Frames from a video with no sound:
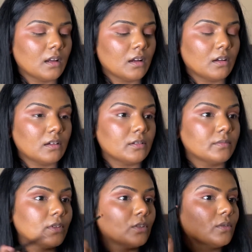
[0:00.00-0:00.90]

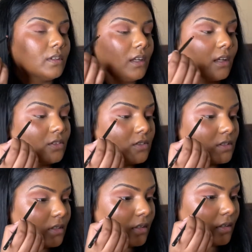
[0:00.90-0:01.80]
the
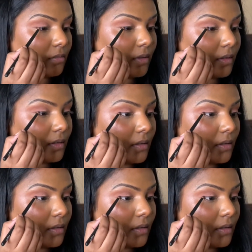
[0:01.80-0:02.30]
edges a little bit.